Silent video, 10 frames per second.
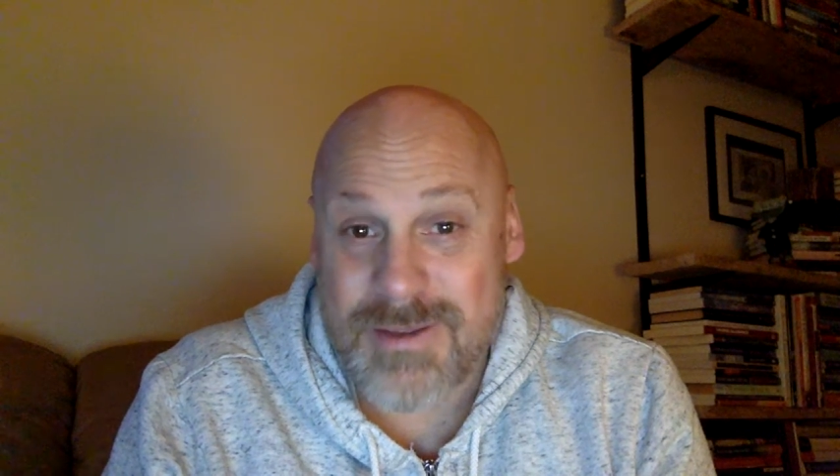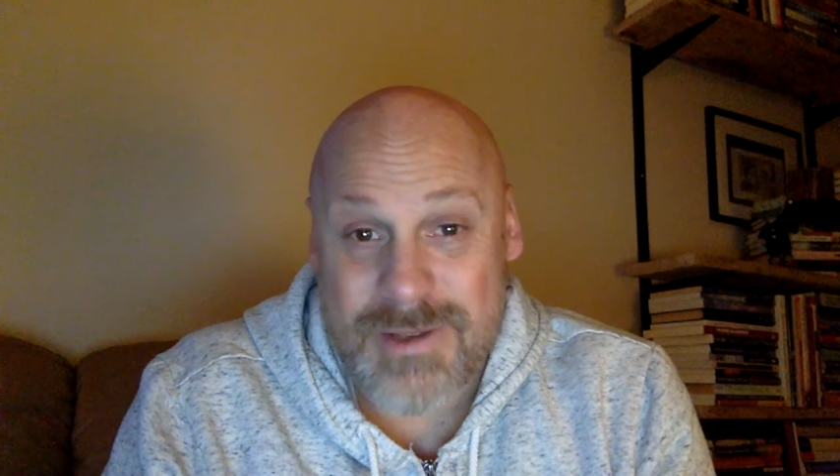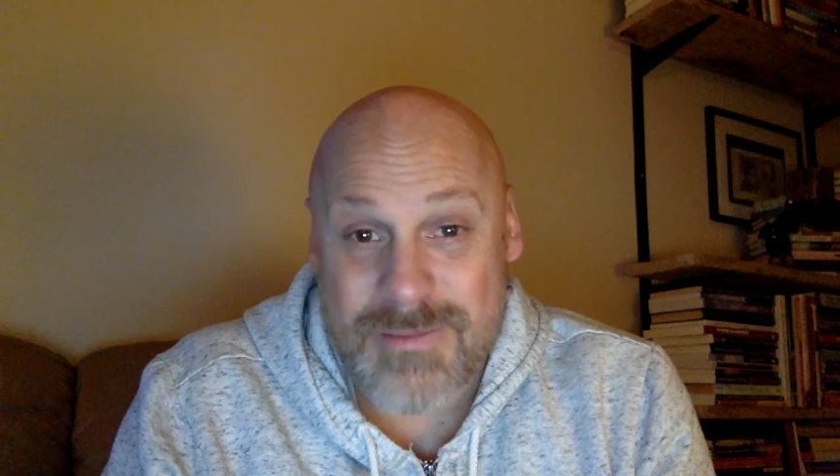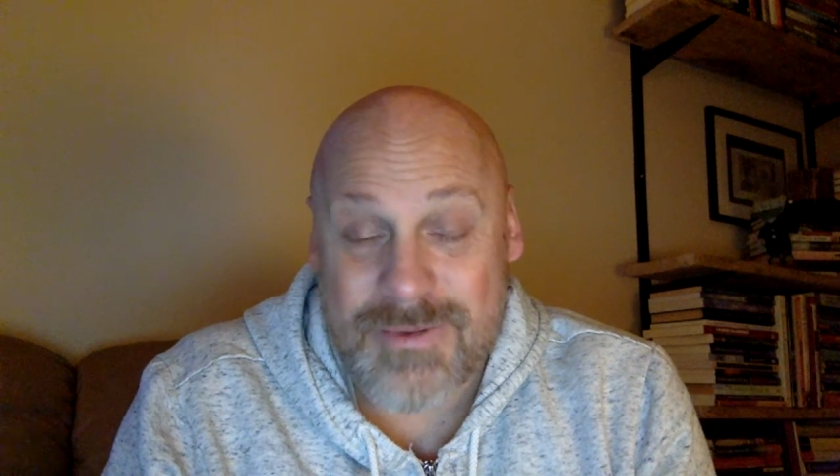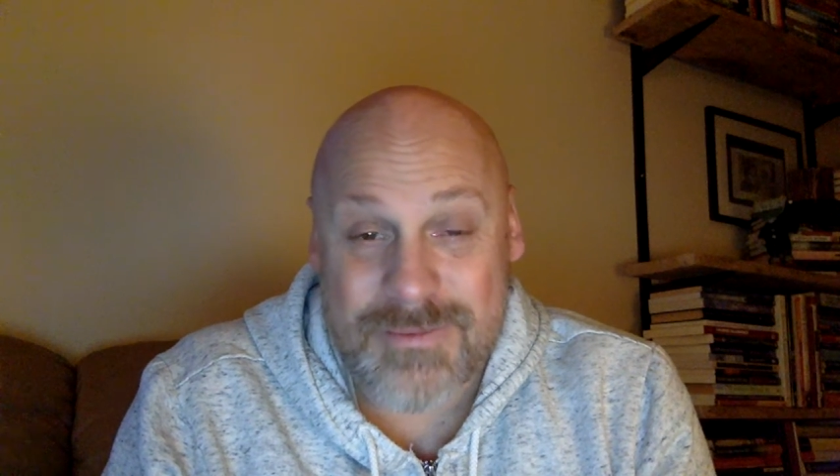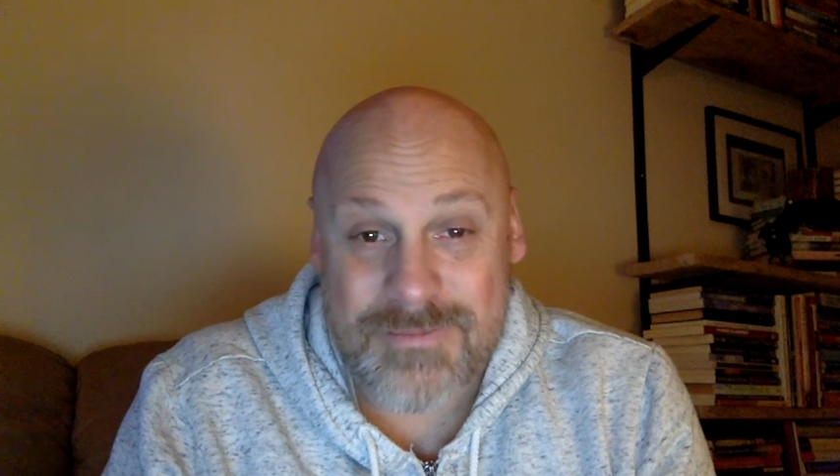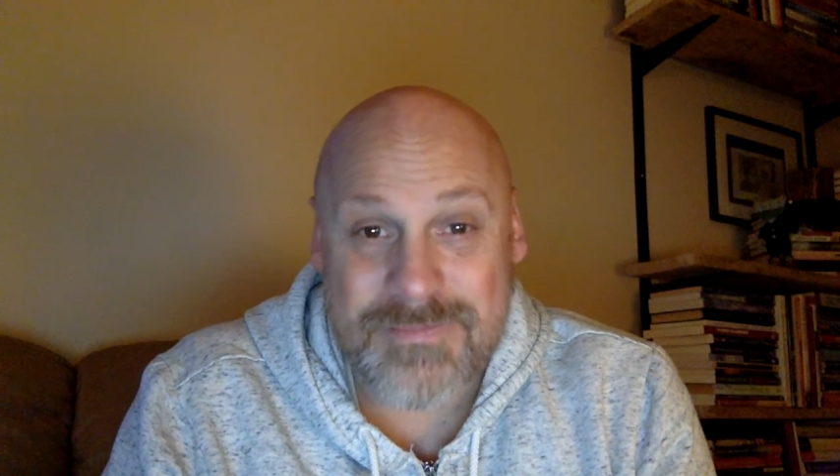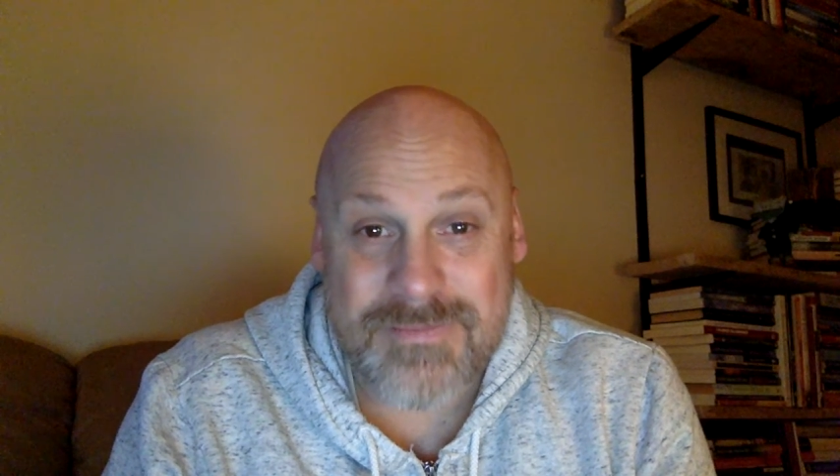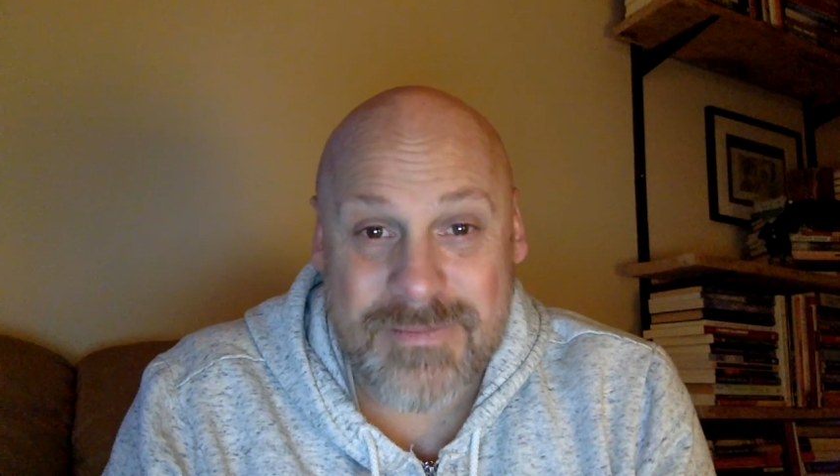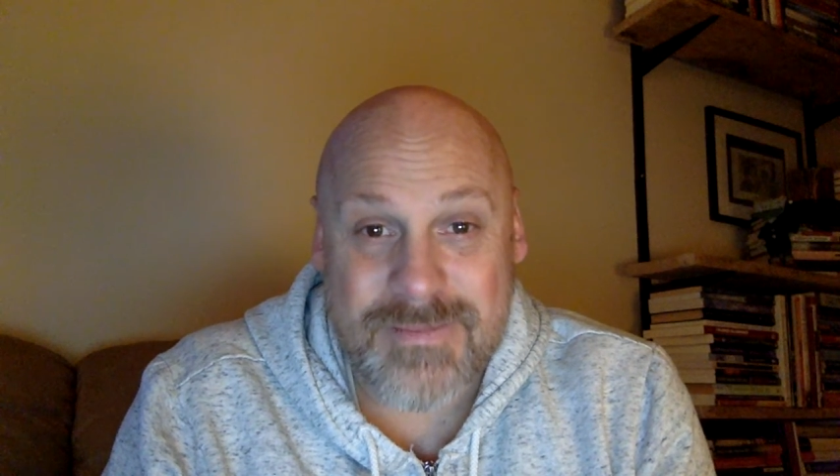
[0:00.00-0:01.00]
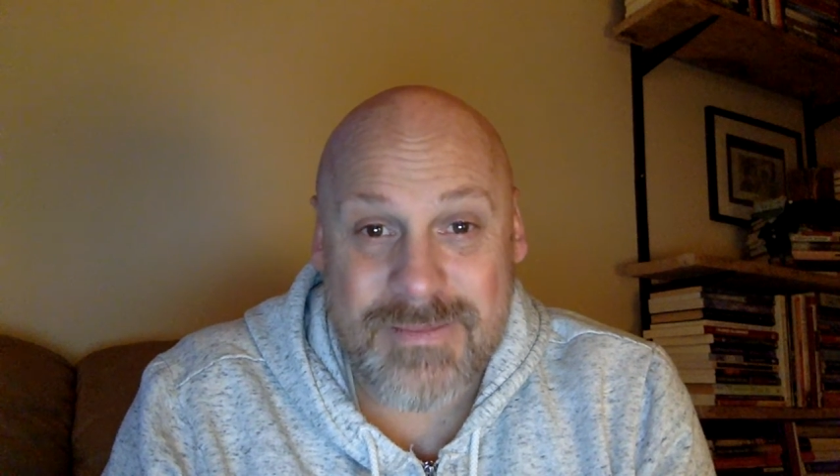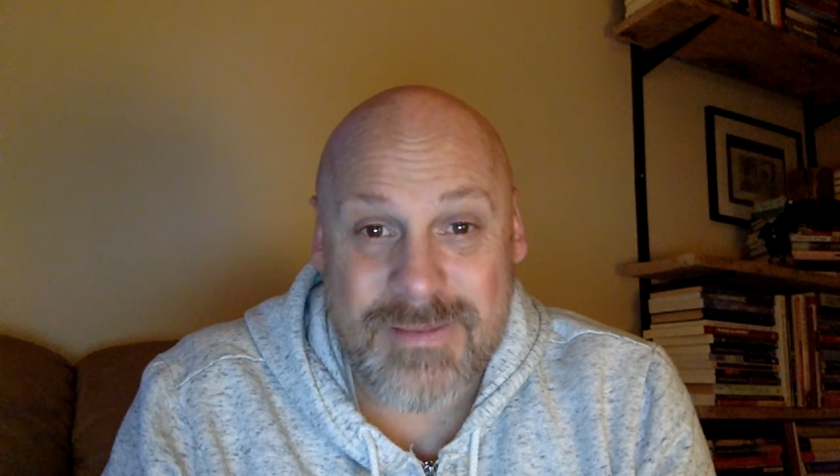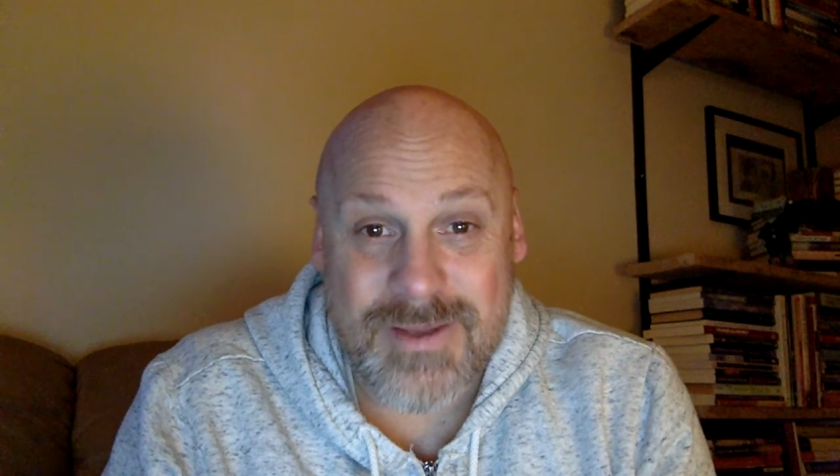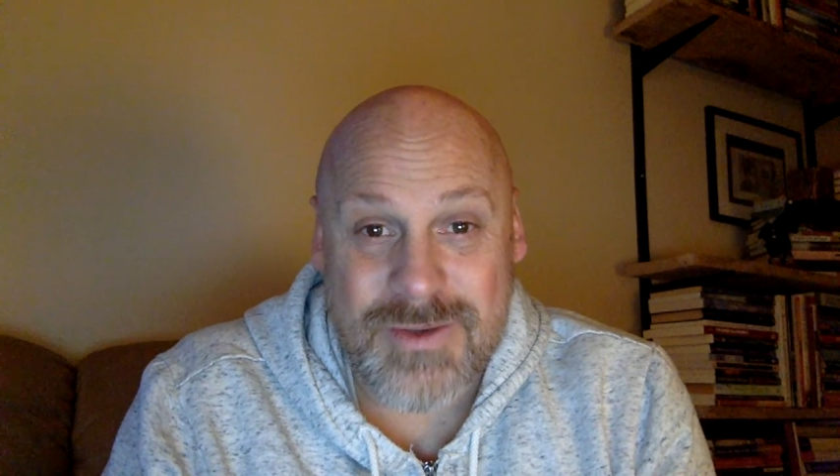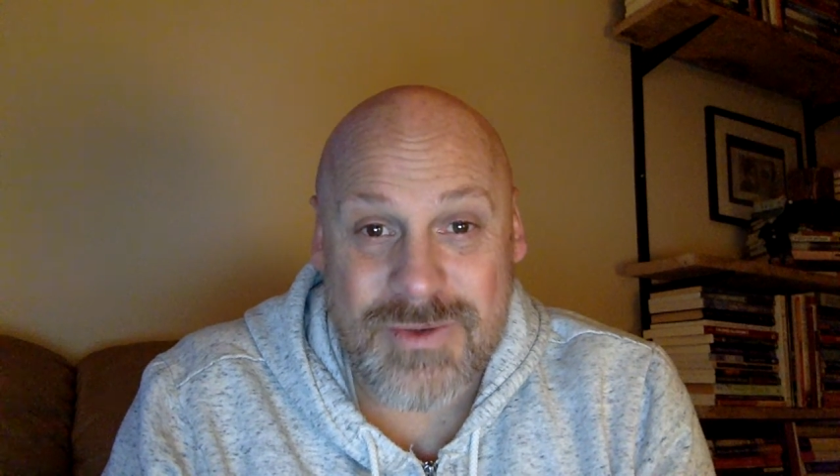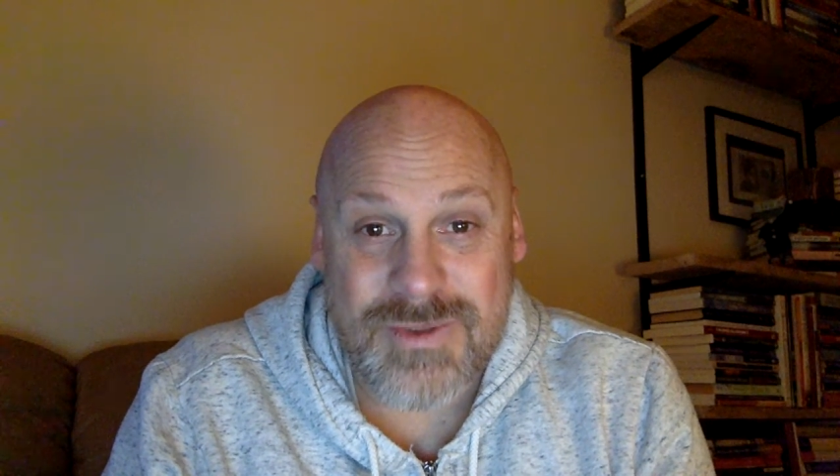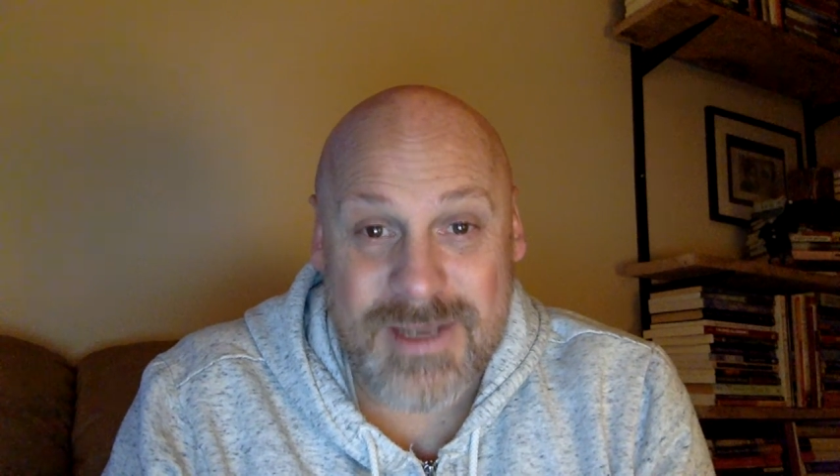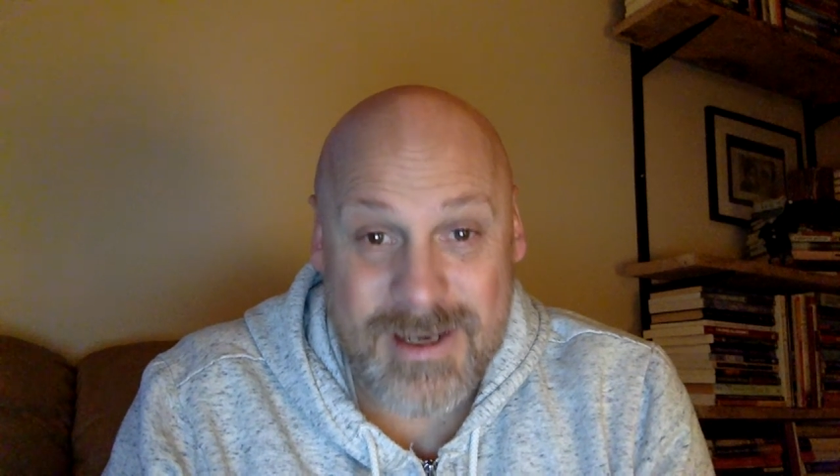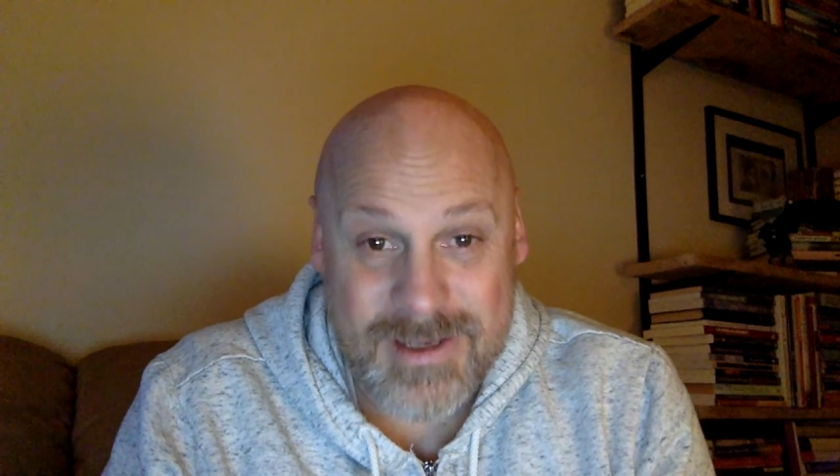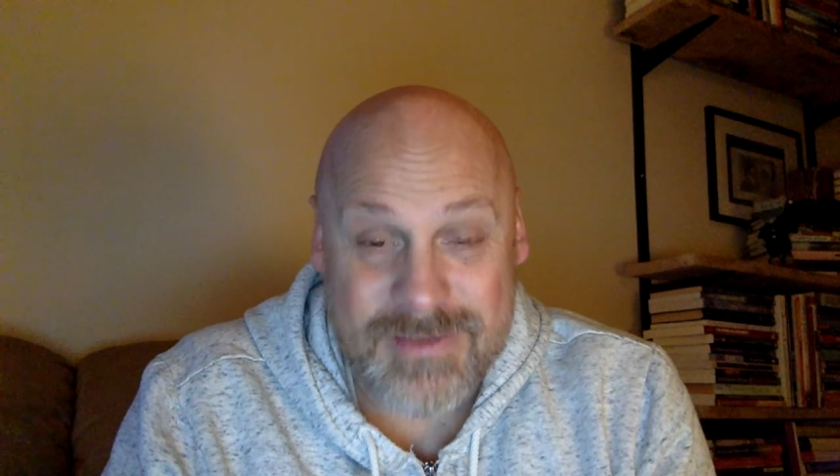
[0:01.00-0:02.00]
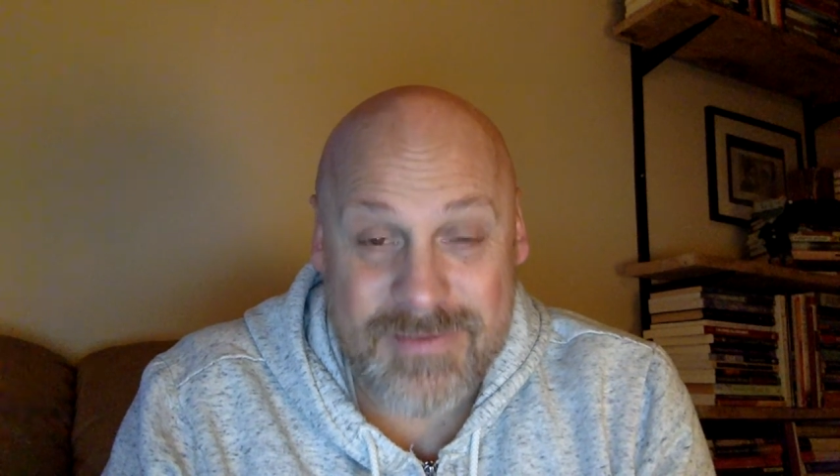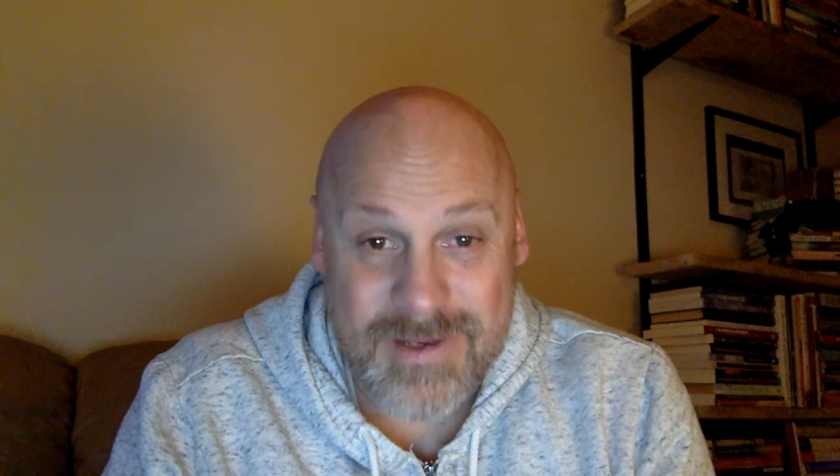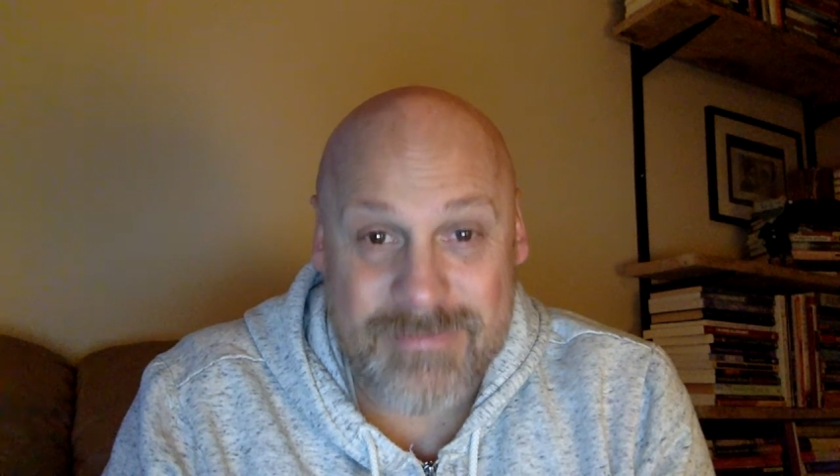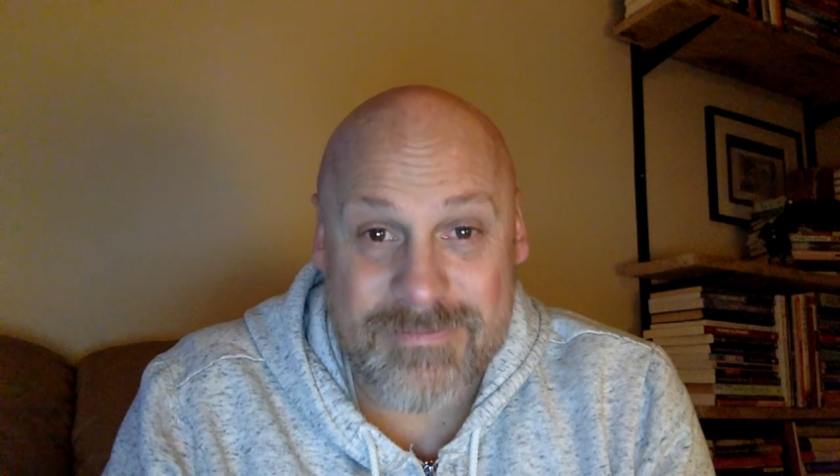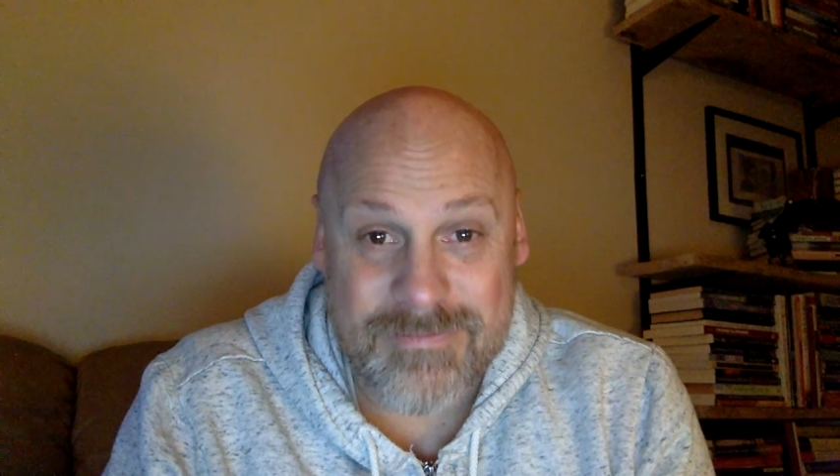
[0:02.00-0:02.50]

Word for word: people who sit at his feet